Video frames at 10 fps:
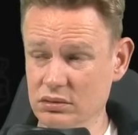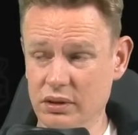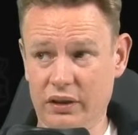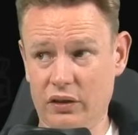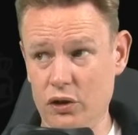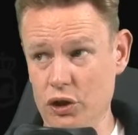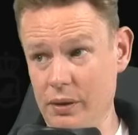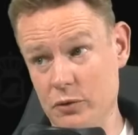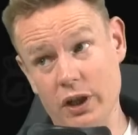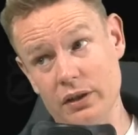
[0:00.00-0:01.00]
As usual, I'm
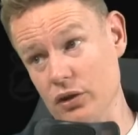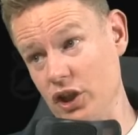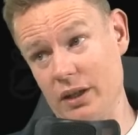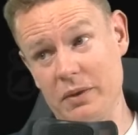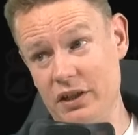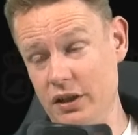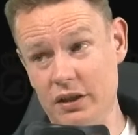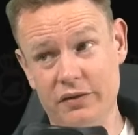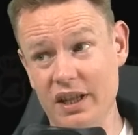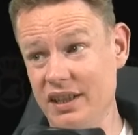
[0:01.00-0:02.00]
trying to checkmate here.
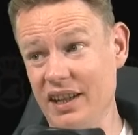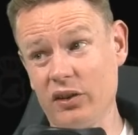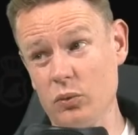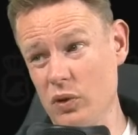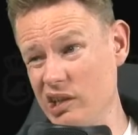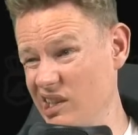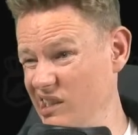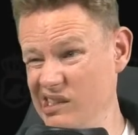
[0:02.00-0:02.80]
If that doesn't work,